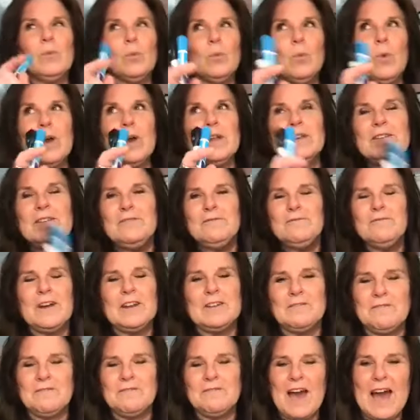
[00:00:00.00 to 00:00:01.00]
One
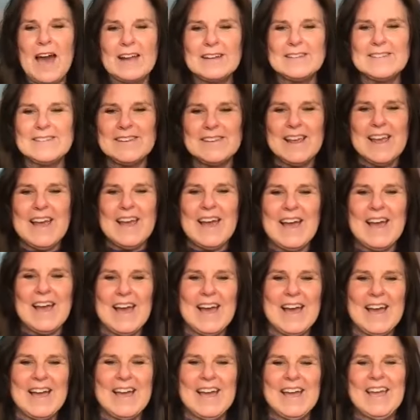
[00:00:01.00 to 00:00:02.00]
fun fact,
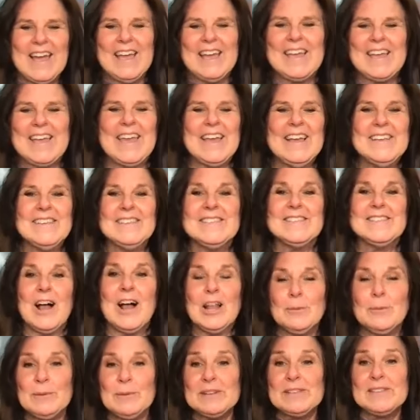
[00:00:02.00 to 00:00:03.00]
King
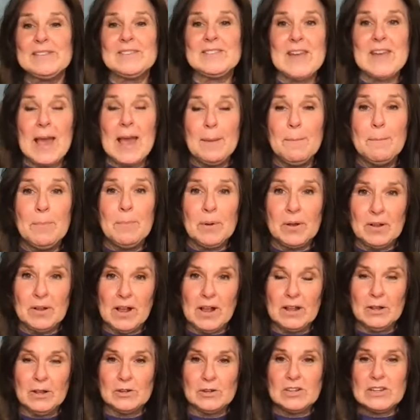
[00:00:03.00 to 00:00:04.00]
Solomon's temple
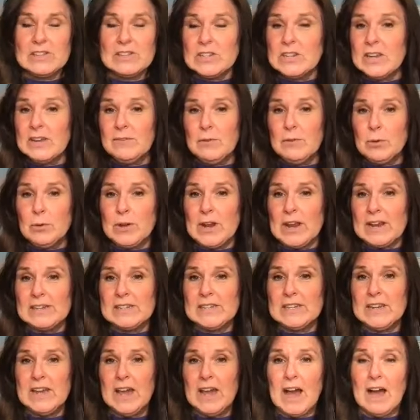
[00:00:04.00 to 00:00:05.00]
alone, just to give you an
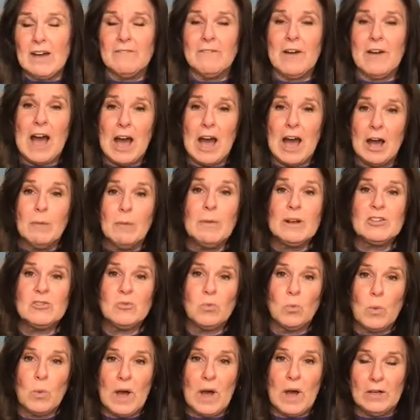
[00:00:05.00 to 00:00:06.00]
idea of how much
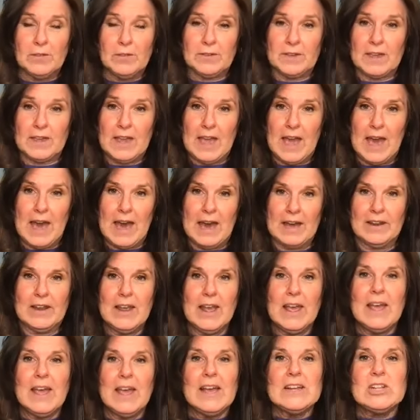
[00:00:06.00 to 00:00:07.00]
wealth he had,
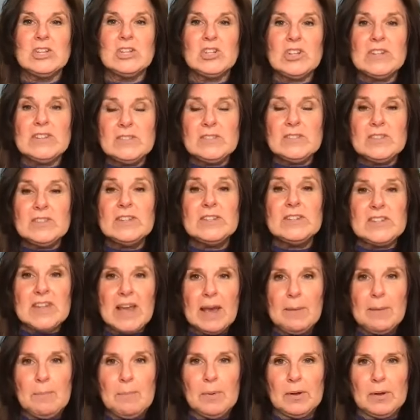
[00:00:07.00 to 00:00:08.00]
just the
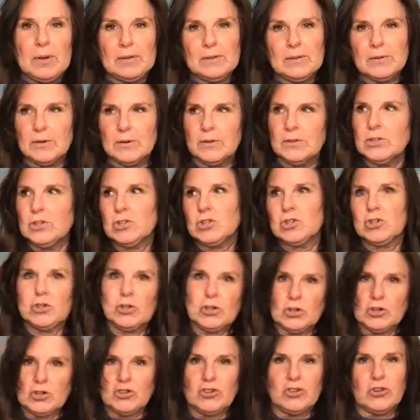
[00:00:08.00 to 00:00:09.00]
temple, or the
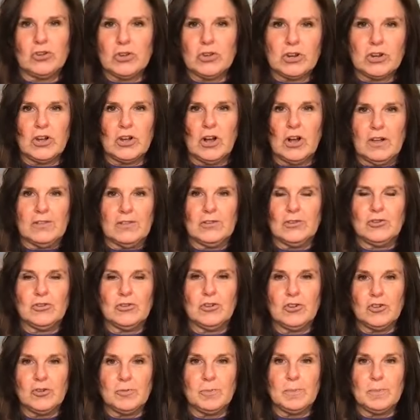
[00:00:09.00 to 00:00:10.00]
church, you call it the
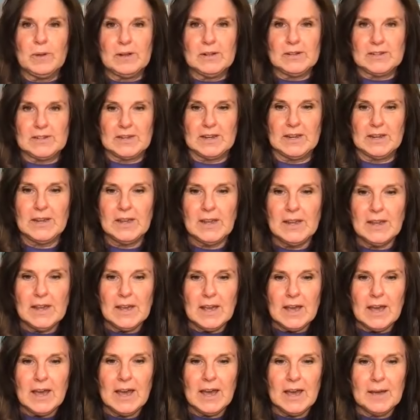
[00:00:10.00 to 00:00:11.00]
church building,
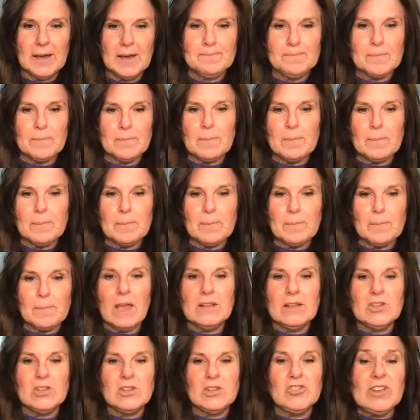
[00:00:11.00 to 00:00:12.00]

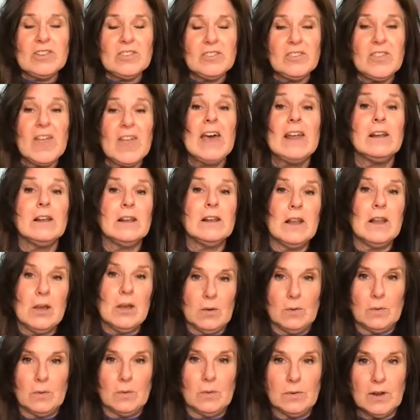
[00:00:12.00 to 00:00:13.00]
just that
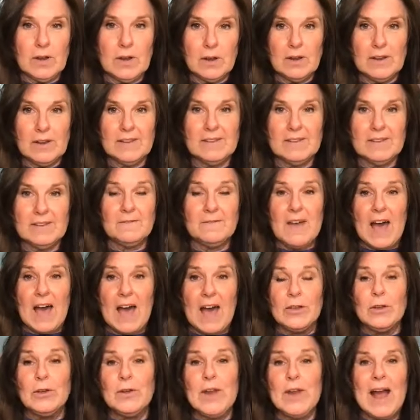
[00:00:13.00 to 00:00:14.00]
alone is
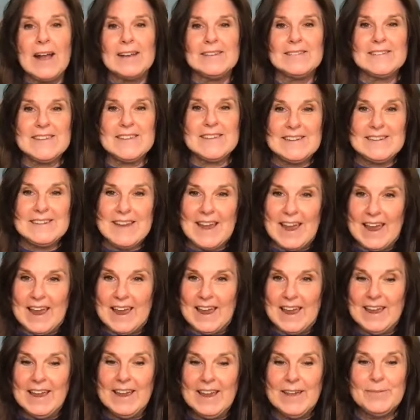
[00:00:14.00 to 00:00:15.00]
valued at
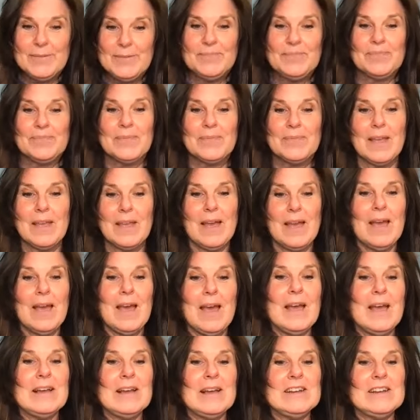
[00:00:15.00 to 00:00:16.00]
today
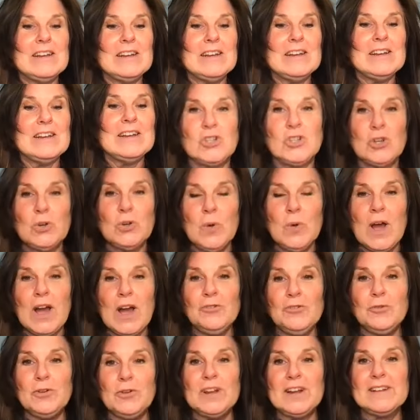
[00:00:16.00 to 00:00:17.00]

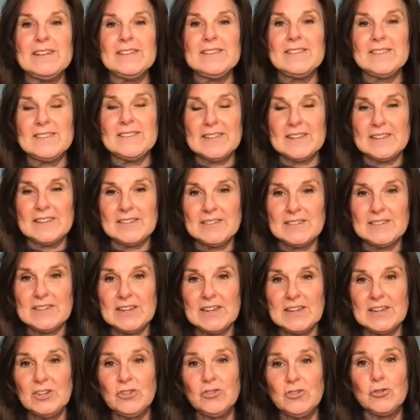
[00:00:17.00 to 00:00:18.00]

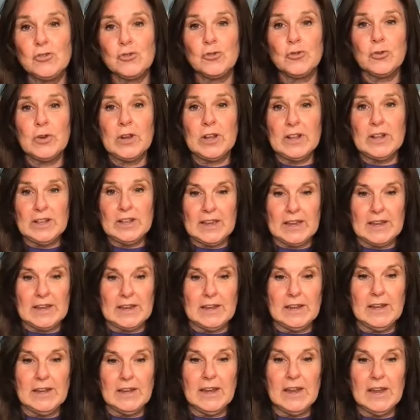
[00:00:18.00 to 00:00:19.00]
$216
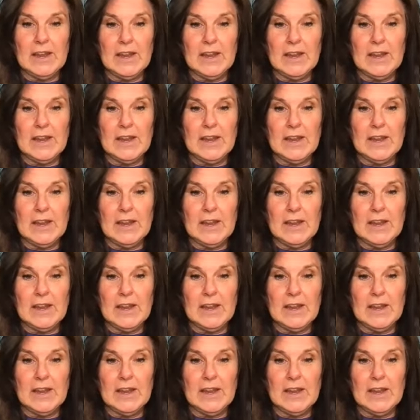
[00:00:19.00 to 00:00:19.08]
trillion,